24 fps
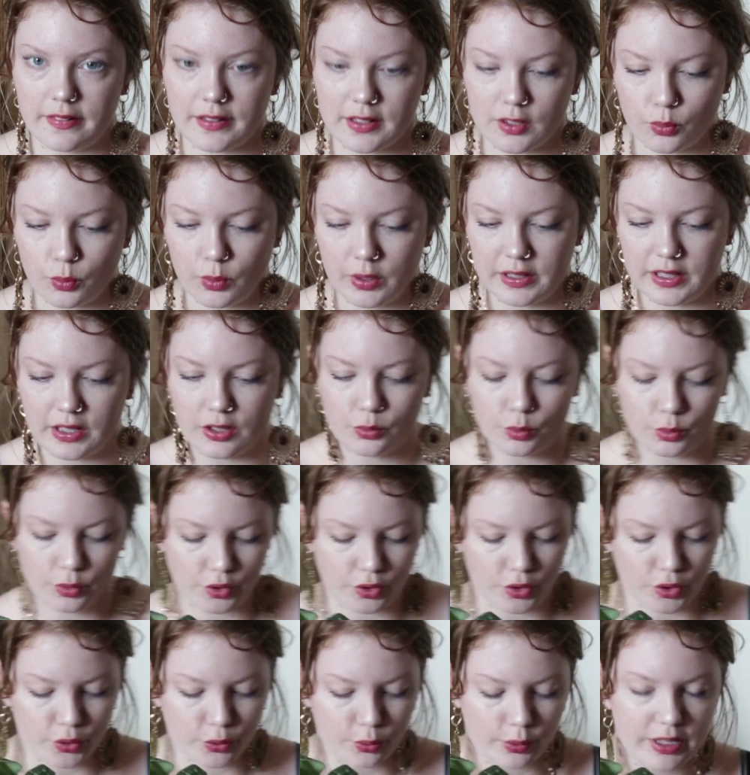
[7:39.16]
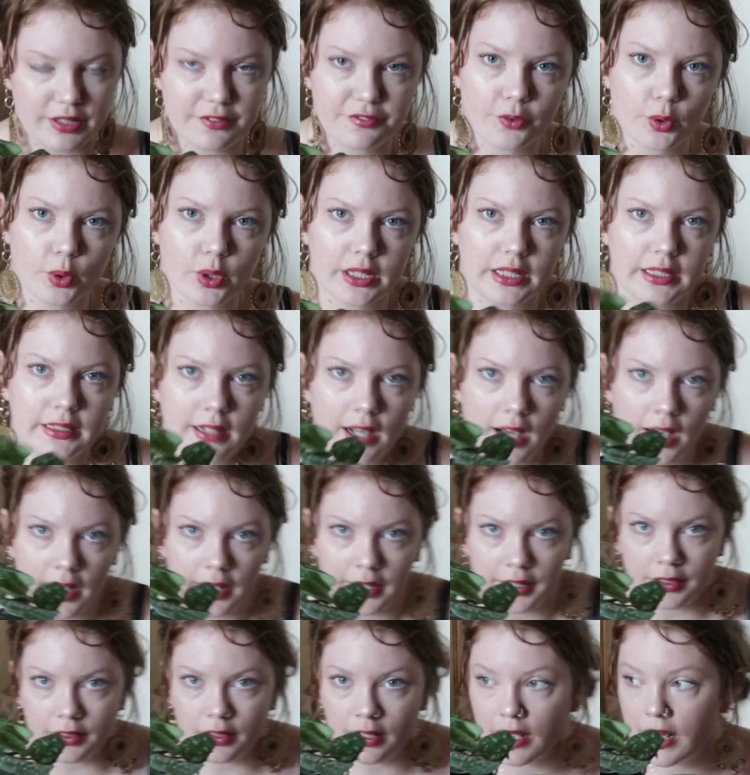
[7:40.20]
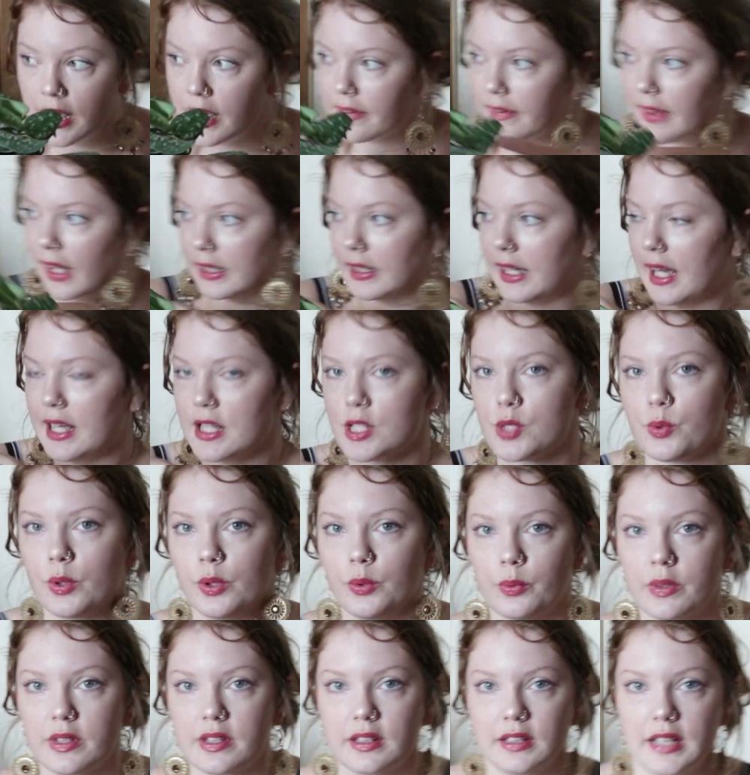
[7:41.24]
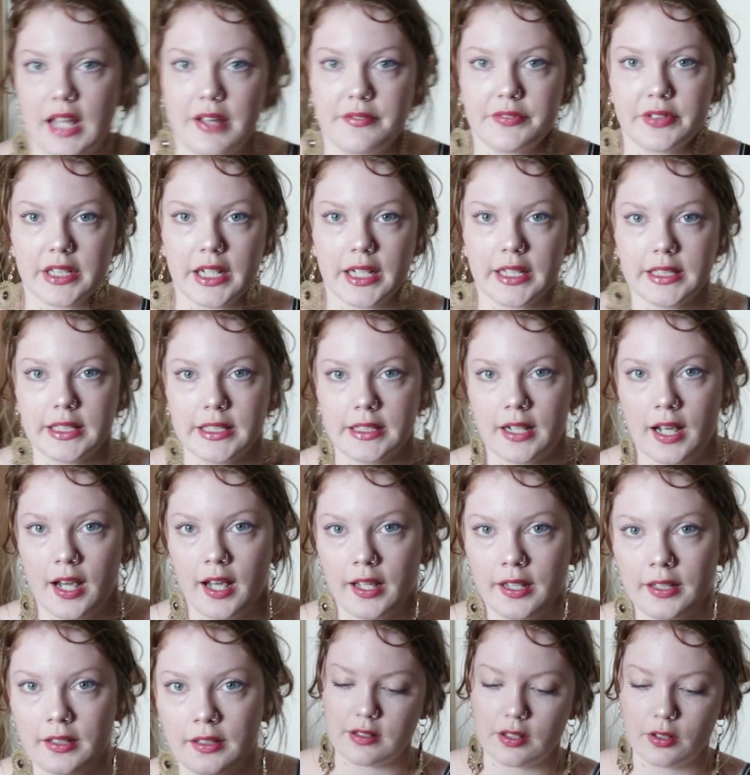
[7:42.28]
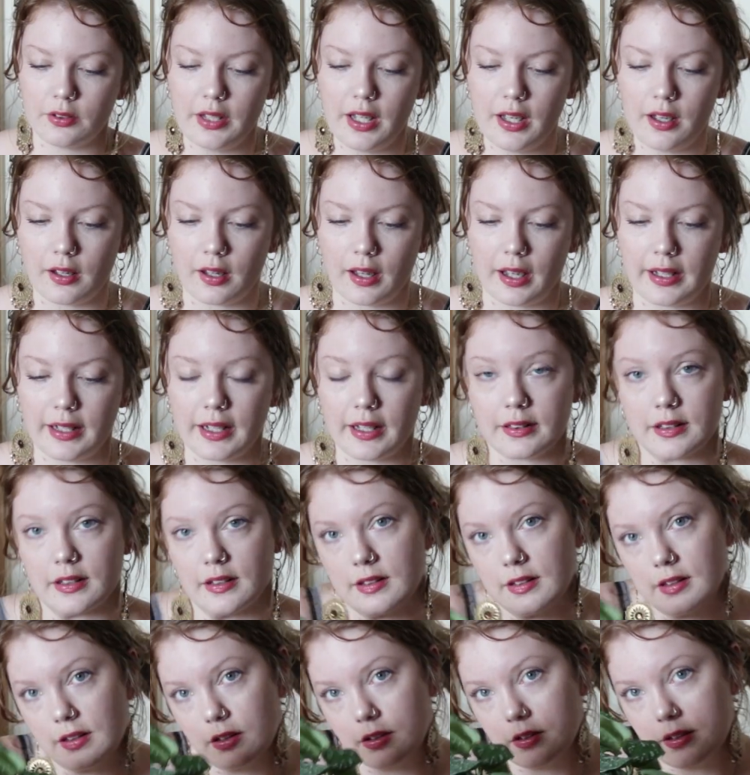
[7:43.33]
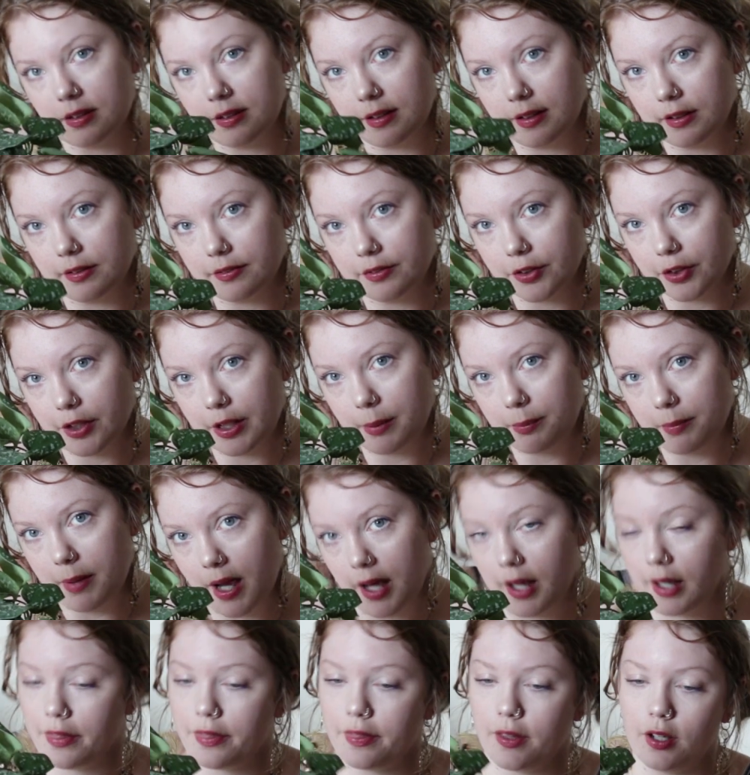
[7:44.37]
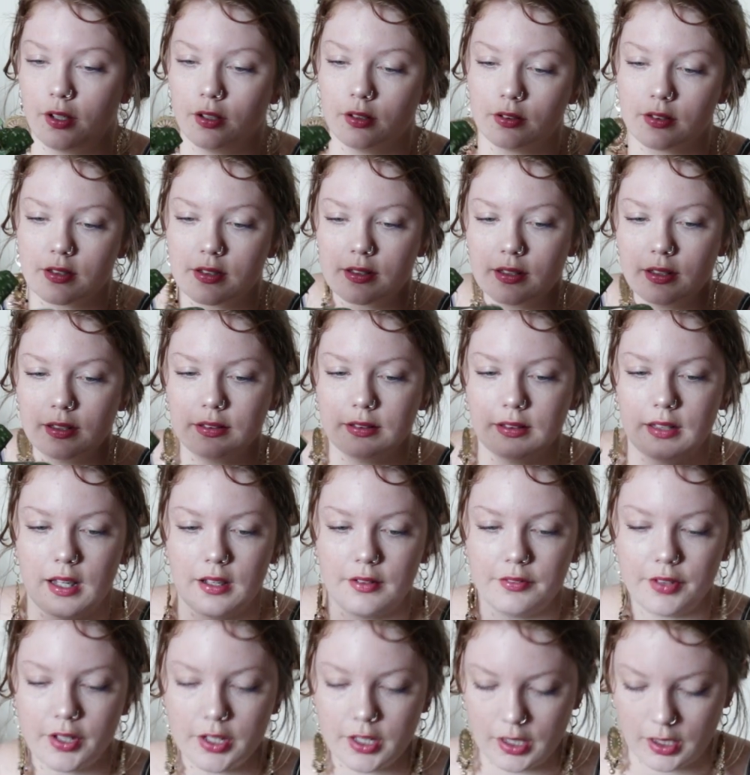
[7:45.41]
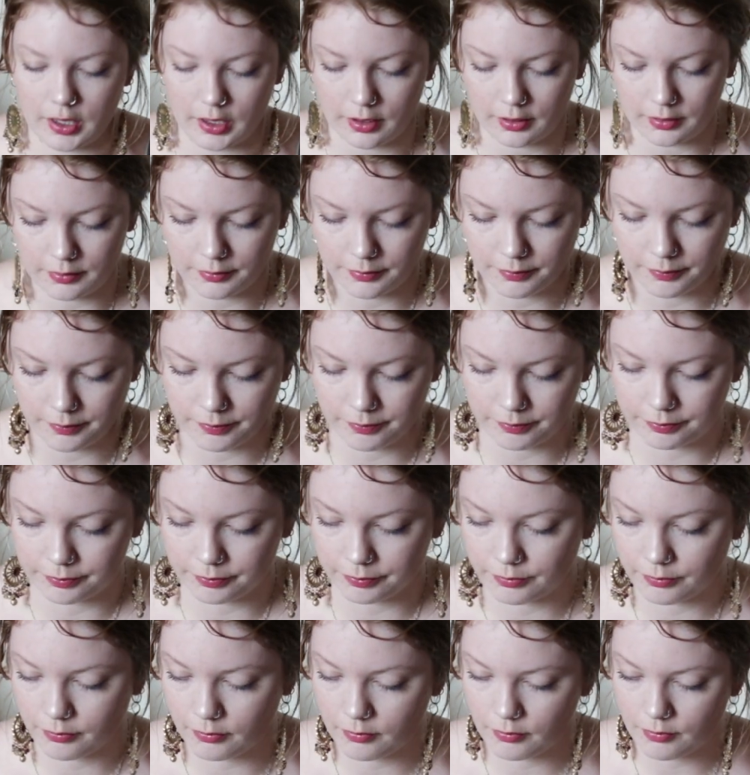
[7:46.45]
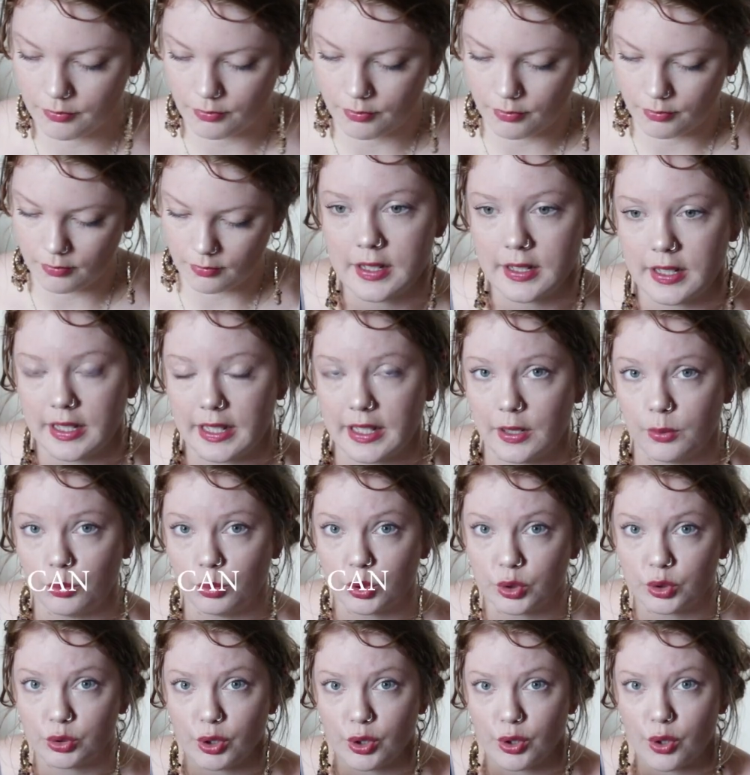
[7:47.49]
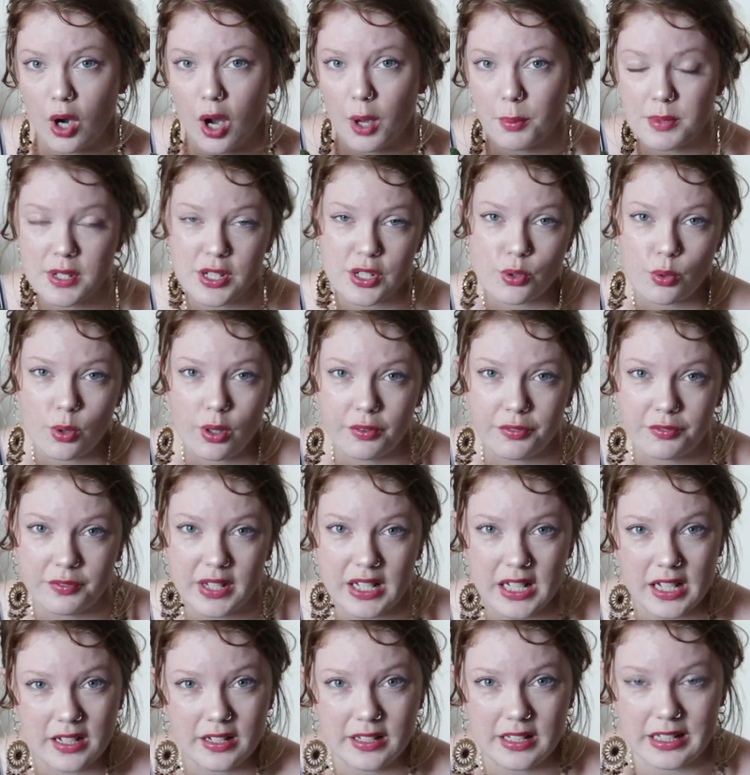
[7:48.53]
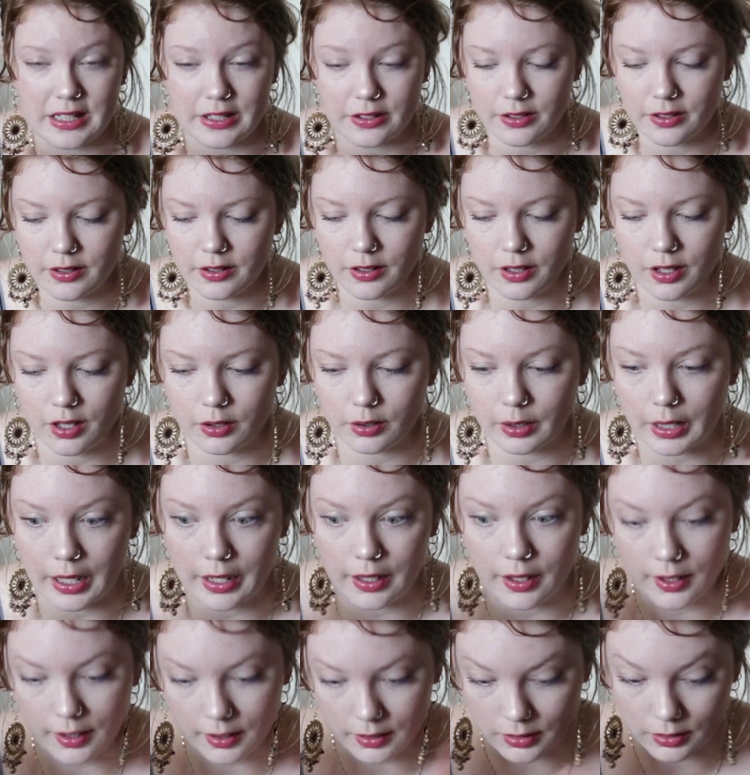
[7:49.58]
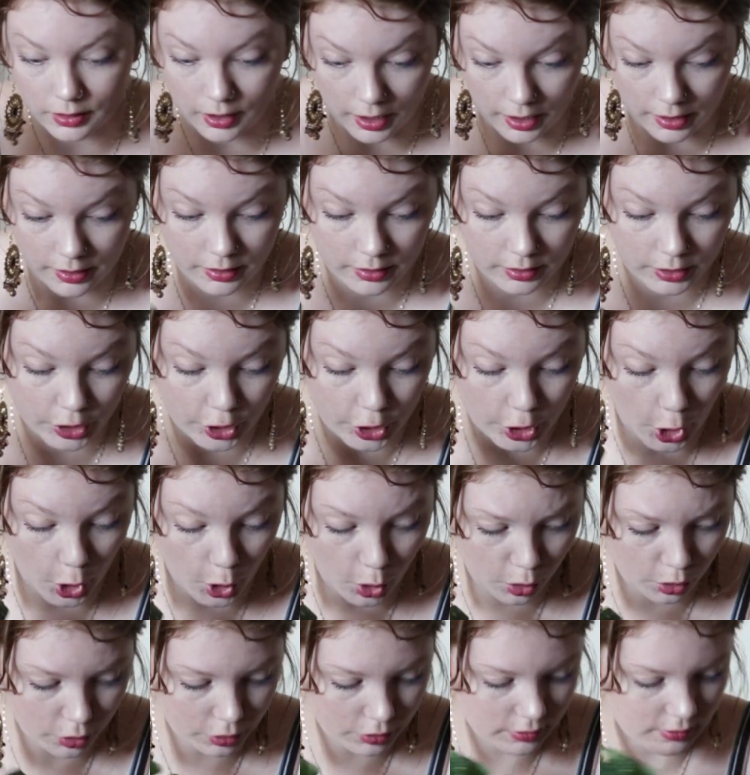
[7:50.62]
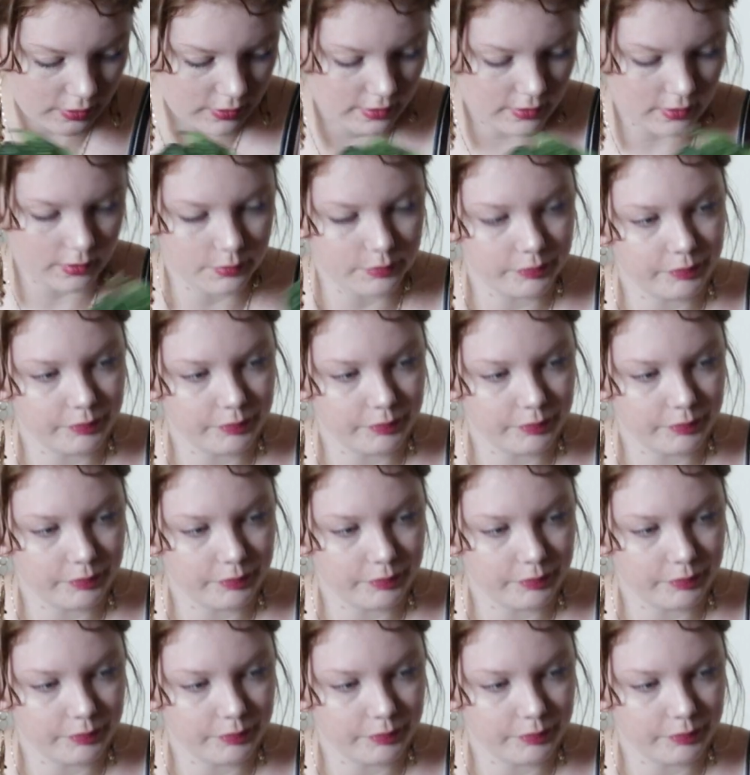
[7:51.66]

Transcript: this one. This was $3.49. That last one was $11.99. So yeah, I got this little silvery pothos. Love her. It will grow up to 12 feet a year. Okay, goals.